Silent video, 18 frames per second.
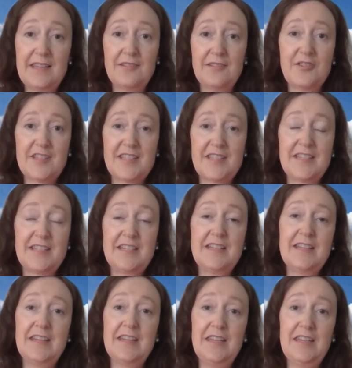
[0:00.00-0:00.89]
interested
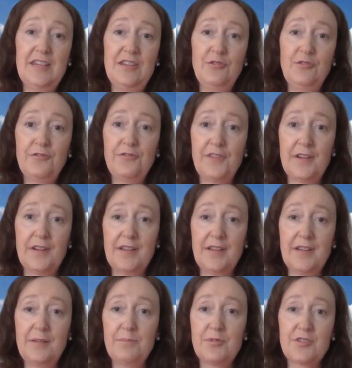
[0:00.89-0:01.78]
in EU
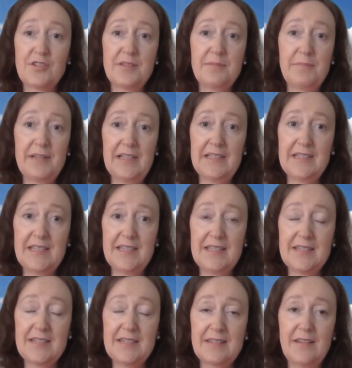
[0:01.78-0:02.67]
funding
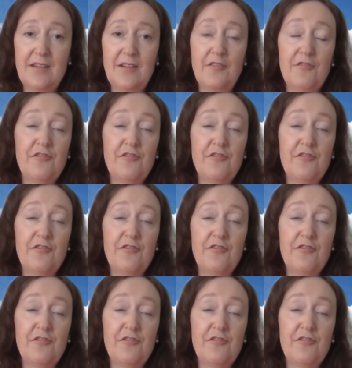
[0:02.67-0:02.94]
possibilities.